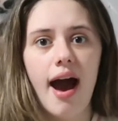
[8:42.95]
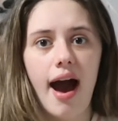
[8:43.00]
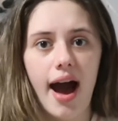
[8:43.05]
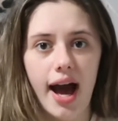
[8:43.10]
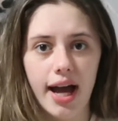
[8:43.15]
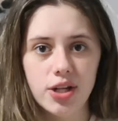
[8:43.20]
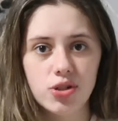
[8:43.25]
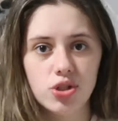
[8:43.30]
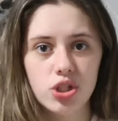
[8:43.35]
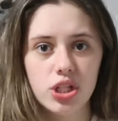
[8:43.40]

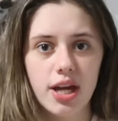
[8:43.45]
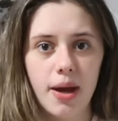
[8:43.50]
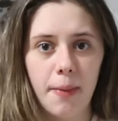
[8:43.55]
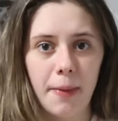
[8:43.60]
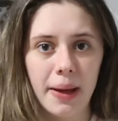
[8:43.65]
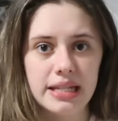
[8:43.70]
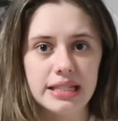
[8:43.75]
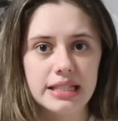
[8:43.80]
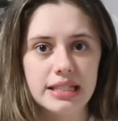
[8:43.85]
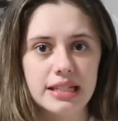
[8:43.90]
I usually get
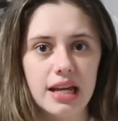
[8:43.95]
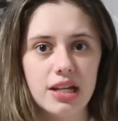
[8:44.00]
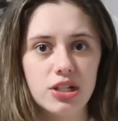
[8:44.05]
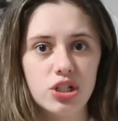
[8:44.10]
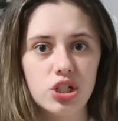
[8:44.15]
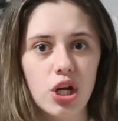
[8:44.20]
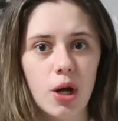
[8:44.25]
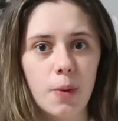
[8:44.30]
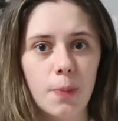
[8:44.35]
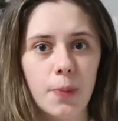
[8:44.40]
my
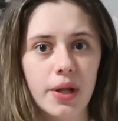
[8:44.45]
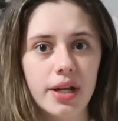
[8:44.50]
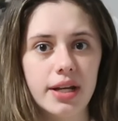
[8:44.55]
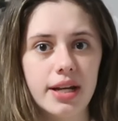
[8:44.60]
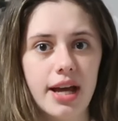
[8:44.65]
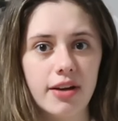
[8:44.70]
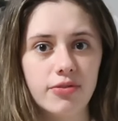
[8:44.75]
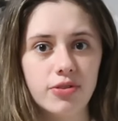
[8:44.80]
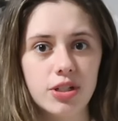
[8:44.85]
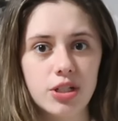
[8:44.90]
skids sharpened
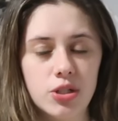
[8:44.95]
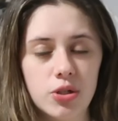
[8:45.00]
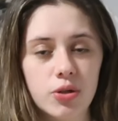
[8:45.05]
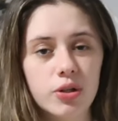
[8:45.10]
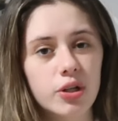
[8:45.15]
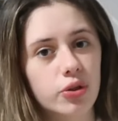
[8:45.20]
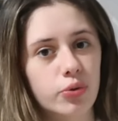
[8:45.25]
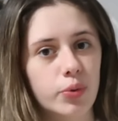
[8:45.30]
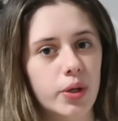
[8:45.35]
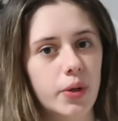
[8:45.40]
every two
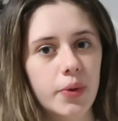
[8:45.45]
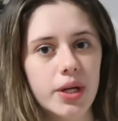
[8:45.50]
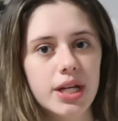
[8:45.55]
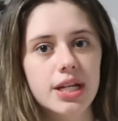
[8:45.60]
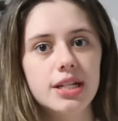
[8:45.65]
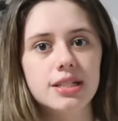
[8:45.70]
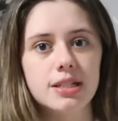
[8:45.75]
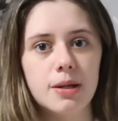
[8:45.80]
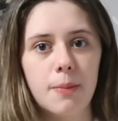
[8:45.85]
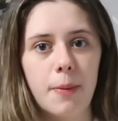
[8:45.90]
to three
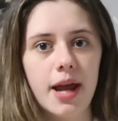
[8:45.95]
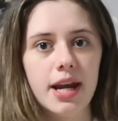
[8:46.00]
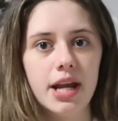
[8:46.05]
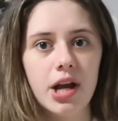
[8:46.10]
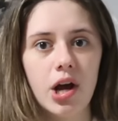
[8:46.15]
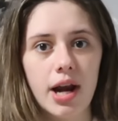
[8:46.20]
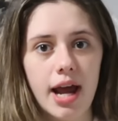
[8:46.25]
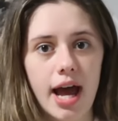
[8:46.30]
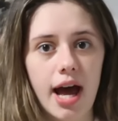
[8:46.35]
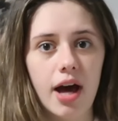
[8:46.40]
weeks
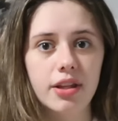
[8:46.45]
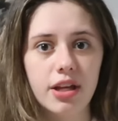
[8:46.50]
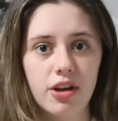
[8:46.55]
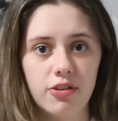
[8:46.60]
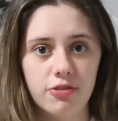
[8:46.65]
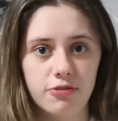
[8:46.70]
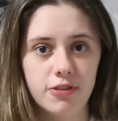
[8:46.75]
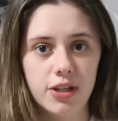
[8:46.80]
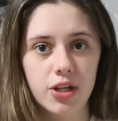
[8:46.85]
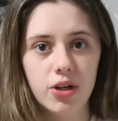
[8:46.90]
depending on how
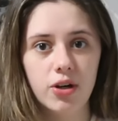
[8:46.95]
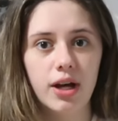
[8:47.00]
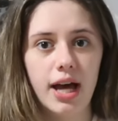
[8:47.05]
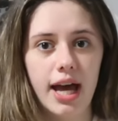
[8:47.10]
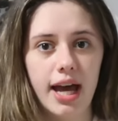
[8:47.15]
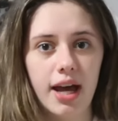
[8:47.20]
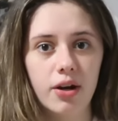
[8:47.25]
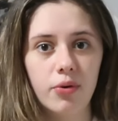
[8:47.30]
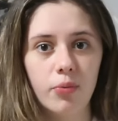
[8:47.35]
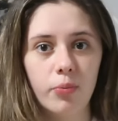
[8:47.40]
they feel
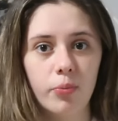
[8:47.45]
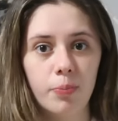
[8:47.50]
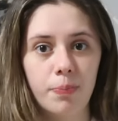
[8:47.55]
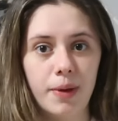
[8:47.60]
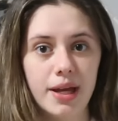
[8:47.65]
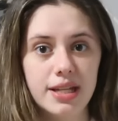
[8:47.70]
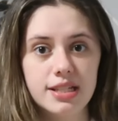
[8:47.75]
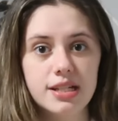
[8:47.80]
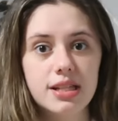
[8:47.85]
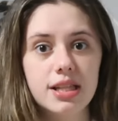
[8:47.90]
and
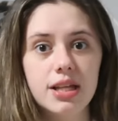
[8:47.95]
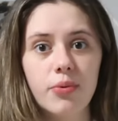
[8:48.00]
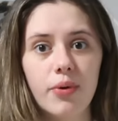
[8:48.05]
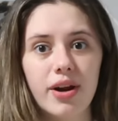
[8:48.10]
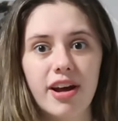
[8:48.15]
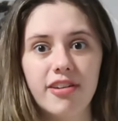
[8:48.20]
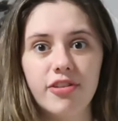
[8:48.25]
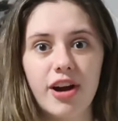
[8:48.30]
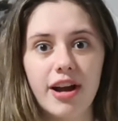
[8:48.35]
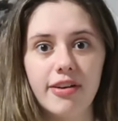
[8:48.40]
basically
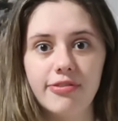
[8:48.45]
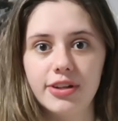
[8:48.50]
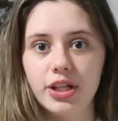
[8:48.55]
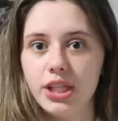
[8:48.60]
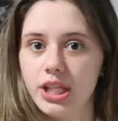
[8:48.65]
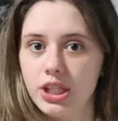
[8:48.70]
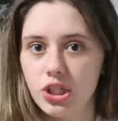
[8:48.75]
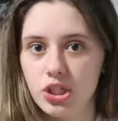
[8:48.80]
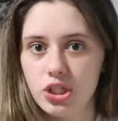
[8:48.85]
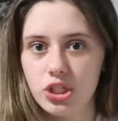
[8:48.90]
whenever I feel
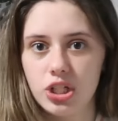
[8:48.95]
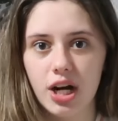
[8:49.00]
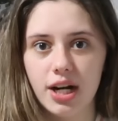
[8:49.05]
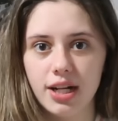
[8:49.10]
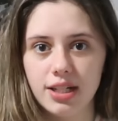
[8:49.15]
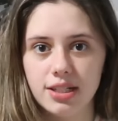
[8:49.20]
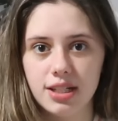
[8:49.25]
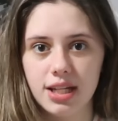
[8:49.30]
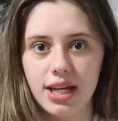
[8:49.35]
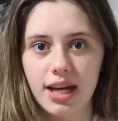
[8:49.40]
that they're
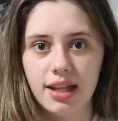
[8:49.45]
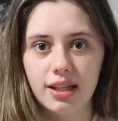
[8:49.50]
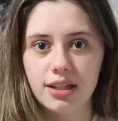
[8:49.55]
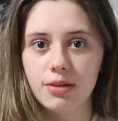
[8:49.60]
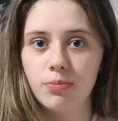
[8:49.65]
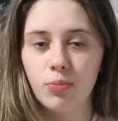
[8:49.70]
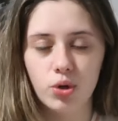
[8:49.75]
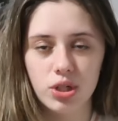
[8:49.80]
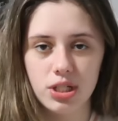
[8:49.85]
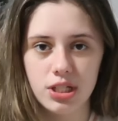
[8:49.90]
starting to get
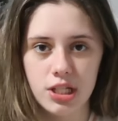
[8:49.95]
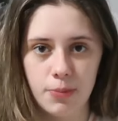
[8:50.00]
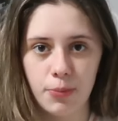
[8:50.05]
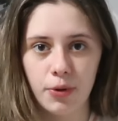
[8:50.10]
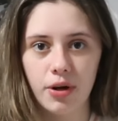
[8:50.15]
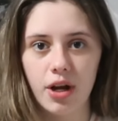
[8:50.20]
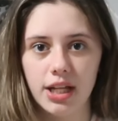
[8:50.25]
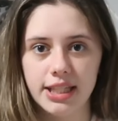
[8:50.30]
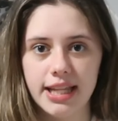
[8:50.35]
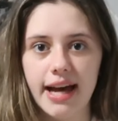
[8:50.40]
like more
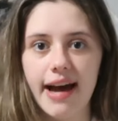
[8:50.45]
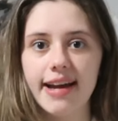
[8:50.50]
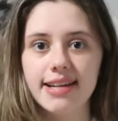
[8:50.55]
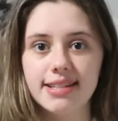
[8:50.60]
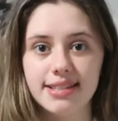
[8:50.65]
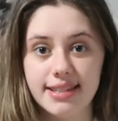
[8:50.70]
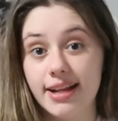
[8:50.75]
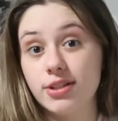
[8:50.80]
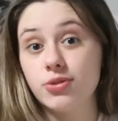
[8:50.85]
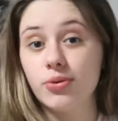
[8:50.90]
slippery on the
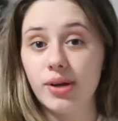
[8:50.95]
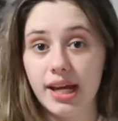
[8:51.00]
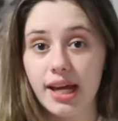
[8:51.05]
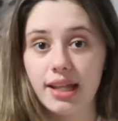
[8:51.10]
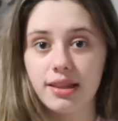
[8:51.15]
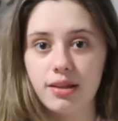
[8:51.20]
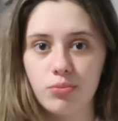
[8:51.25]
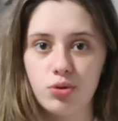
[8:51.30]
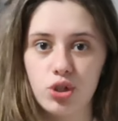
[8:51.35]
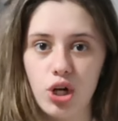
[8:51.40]
ice that's when I get them